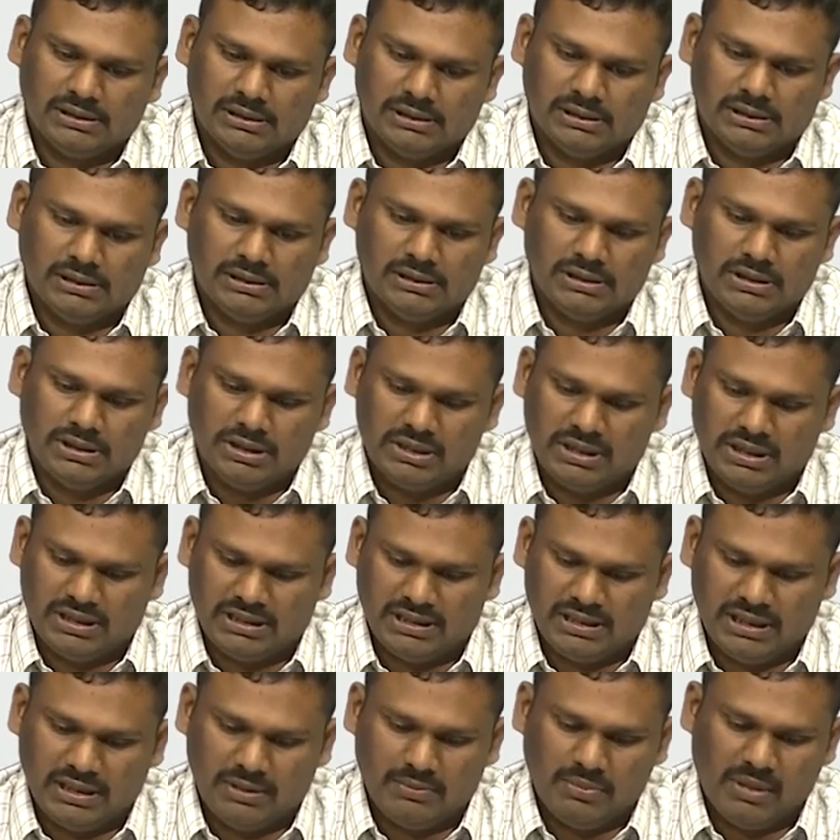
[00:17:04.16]
the
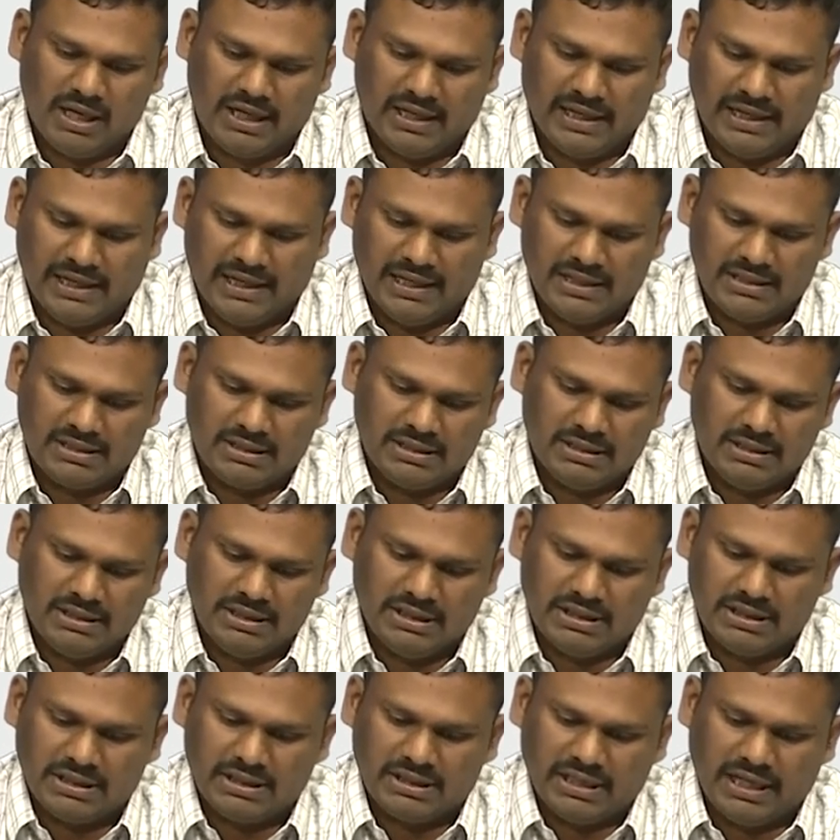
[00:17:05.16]
sigma has
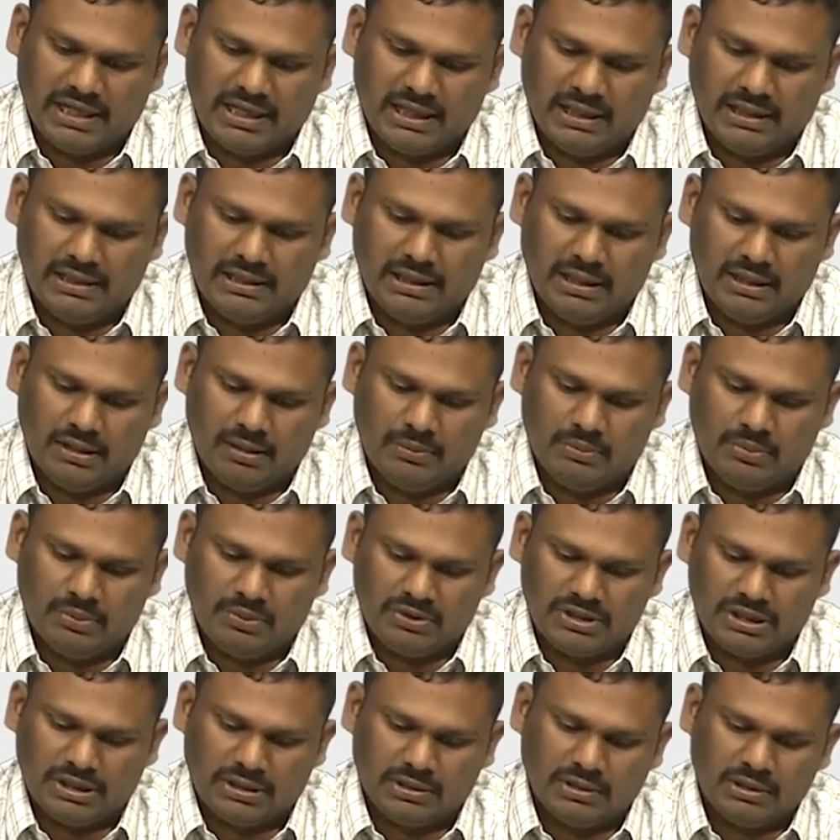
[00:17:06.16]
this cyclic
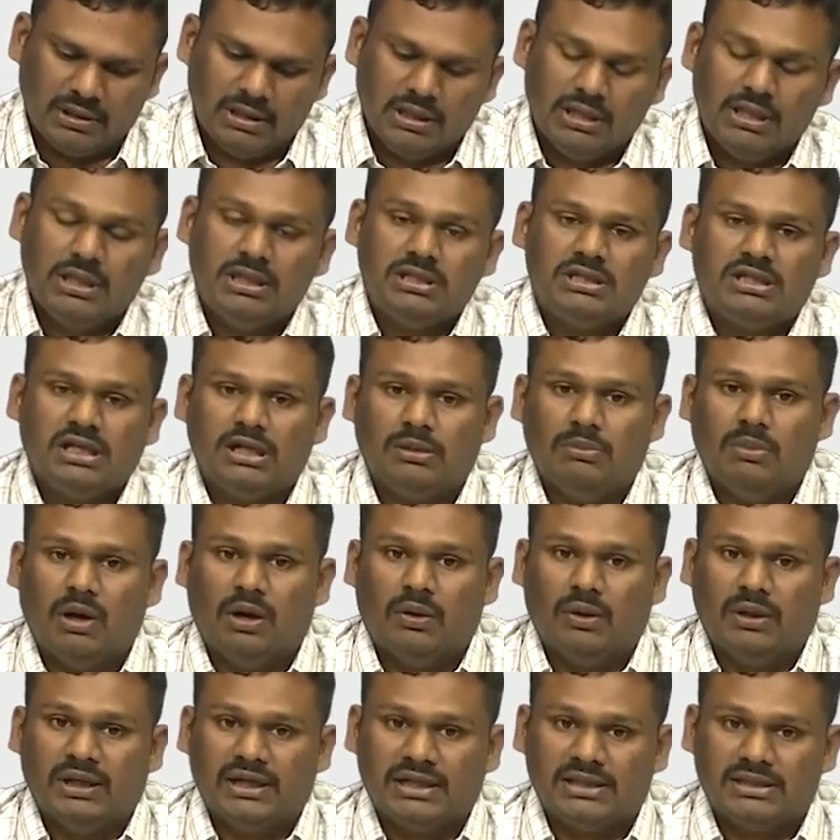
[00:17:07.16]
decomposition sigma
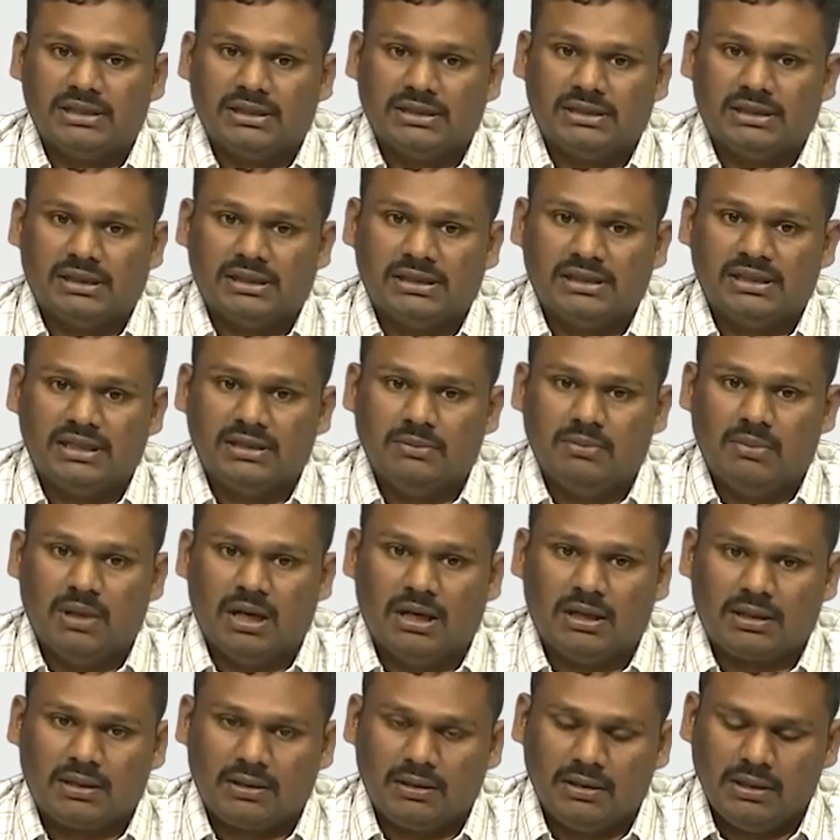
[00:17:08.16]
1 etc., sigma
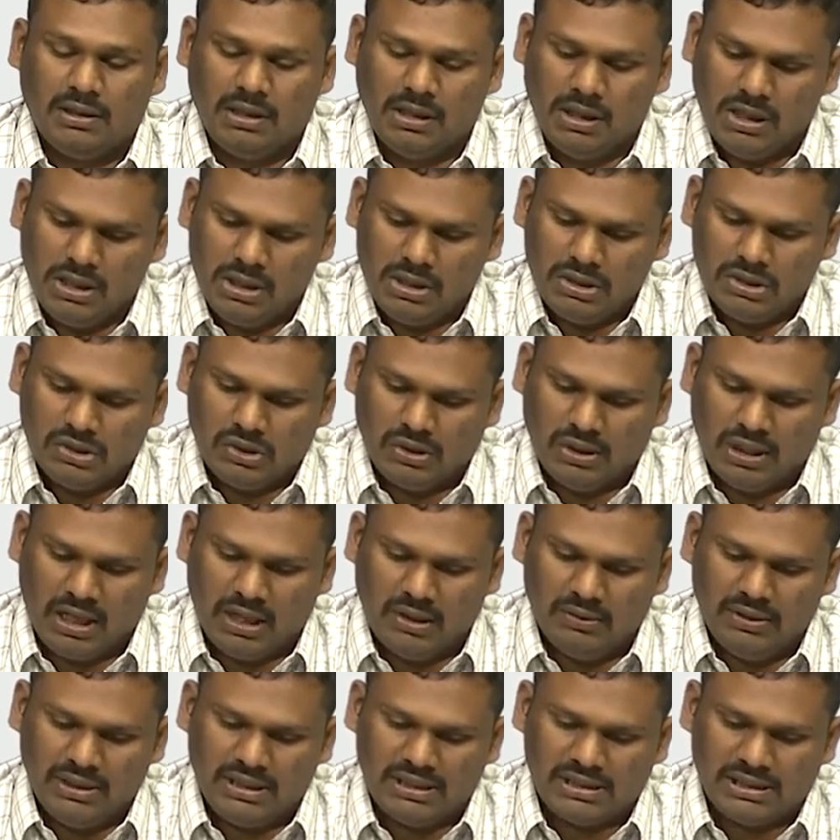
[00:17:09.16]
R. So,
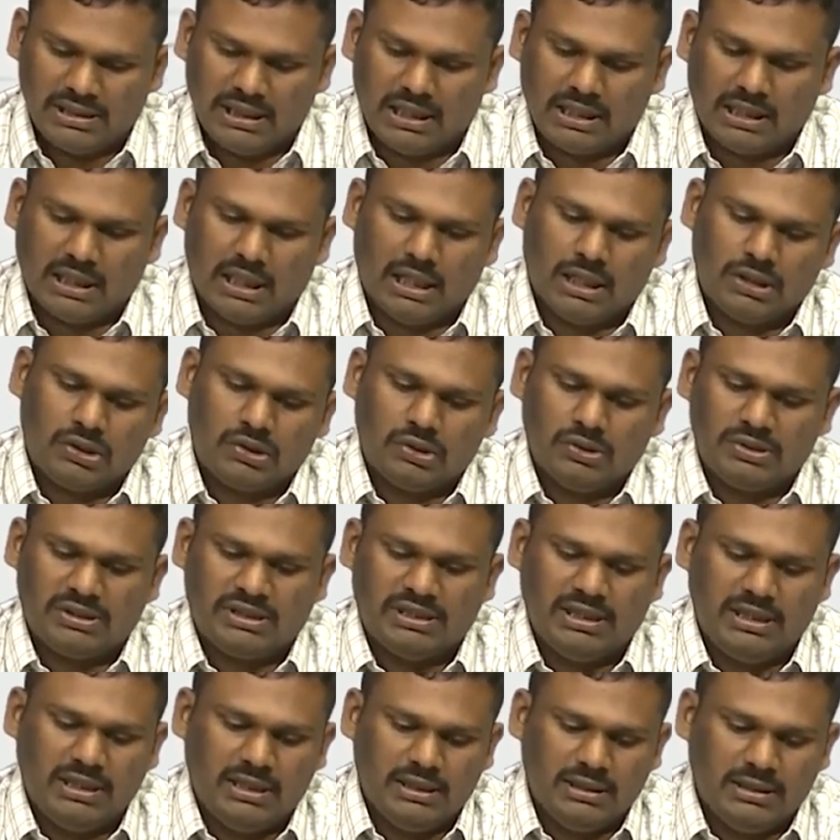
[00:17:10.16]
now it is not hard to
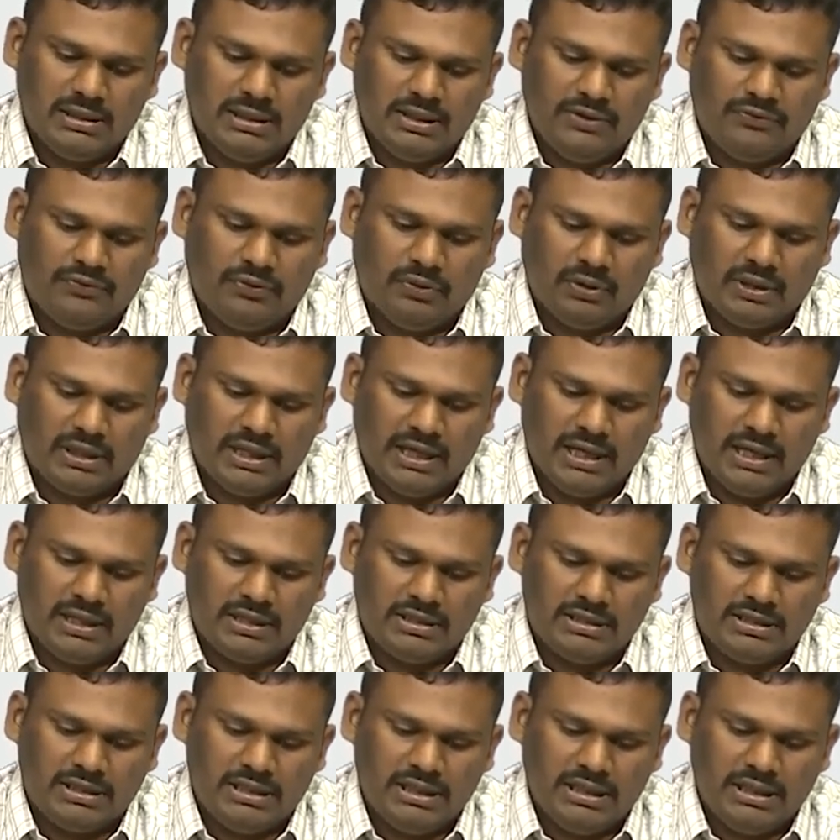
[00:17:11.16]
see, if you
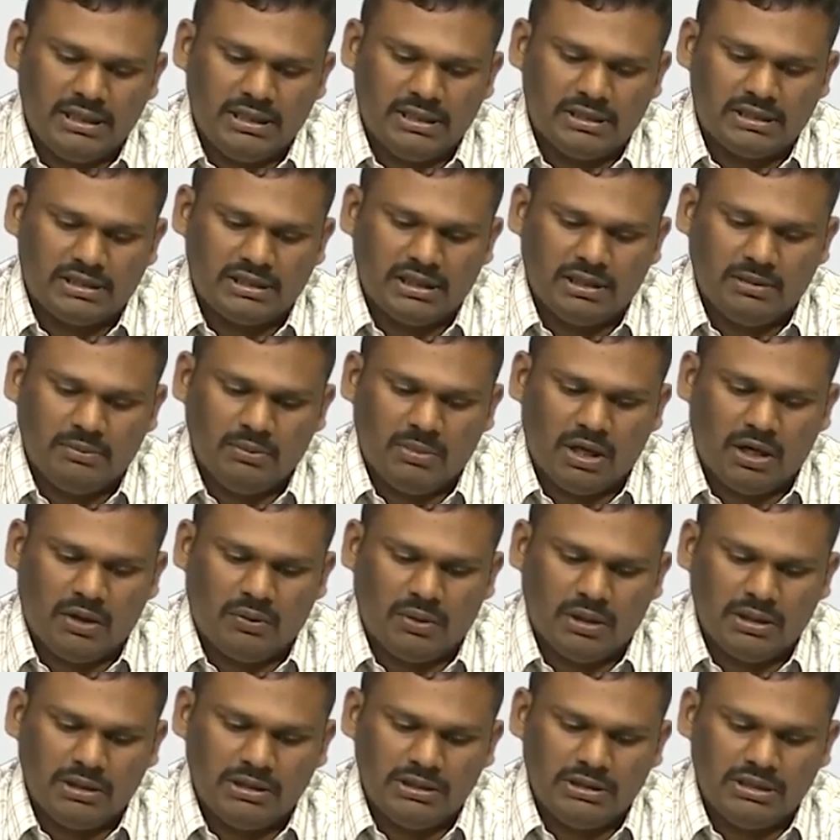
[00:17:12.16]
take G sigma
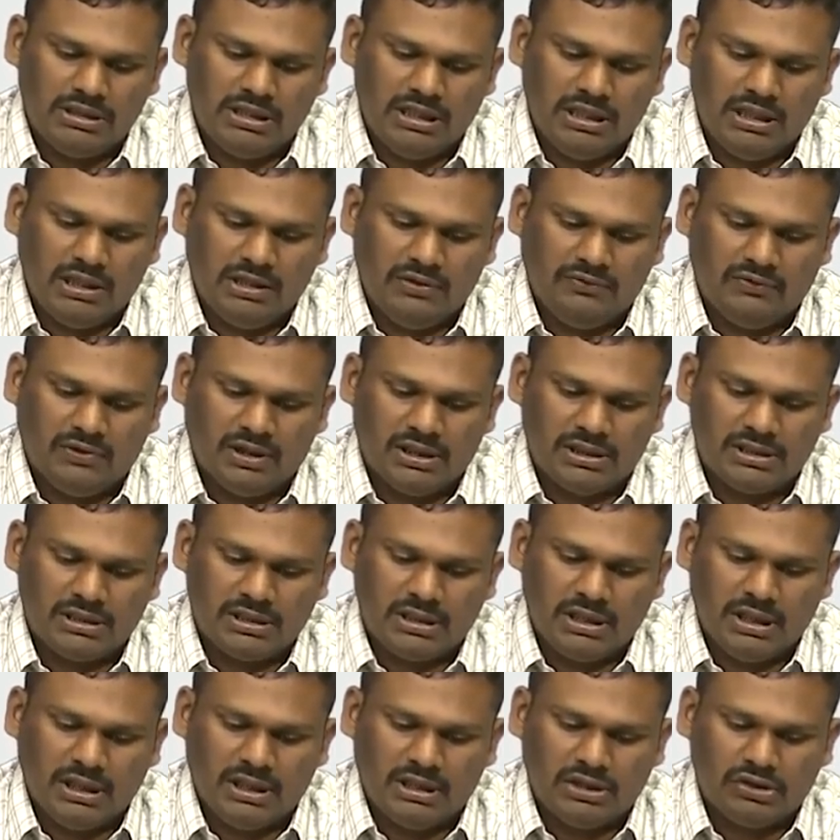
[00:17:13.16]
1 G inverse,
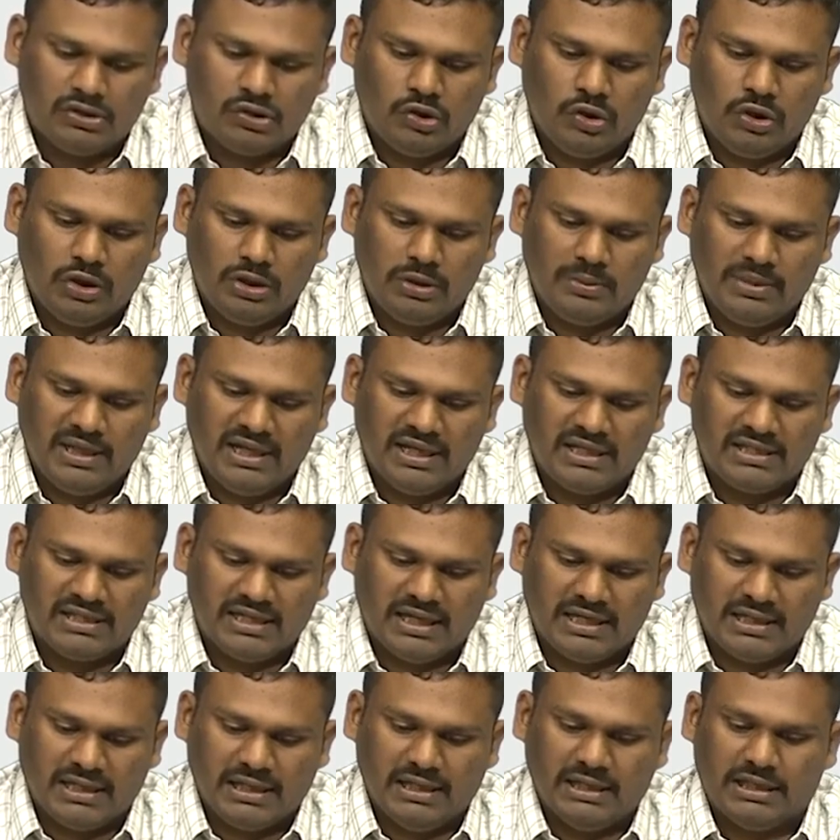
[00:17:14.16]
it is going to be
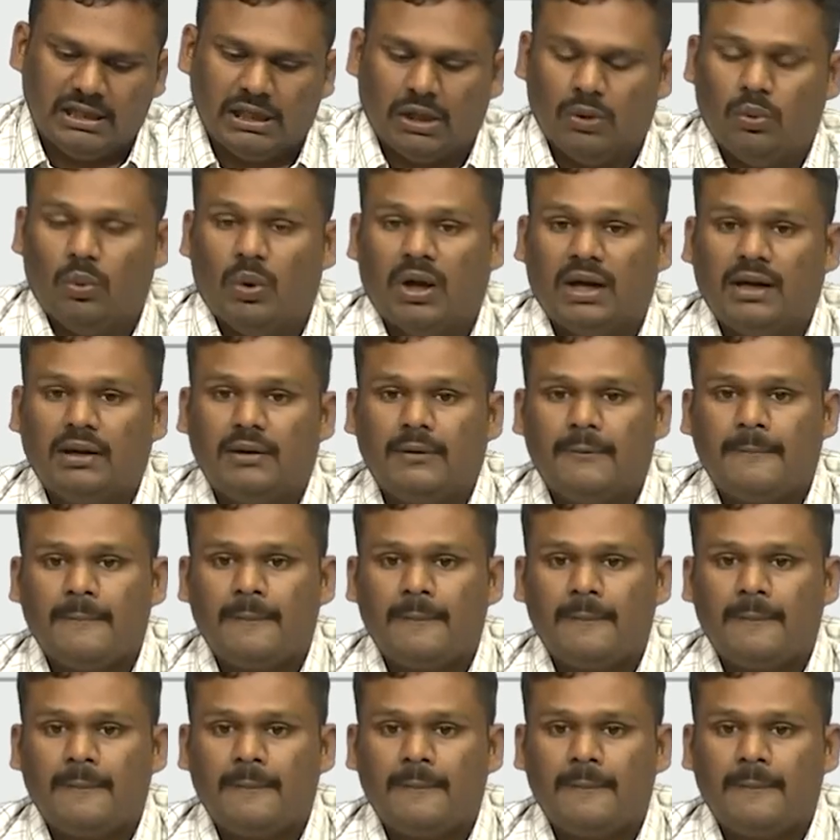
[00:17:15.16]
exactly tau 1,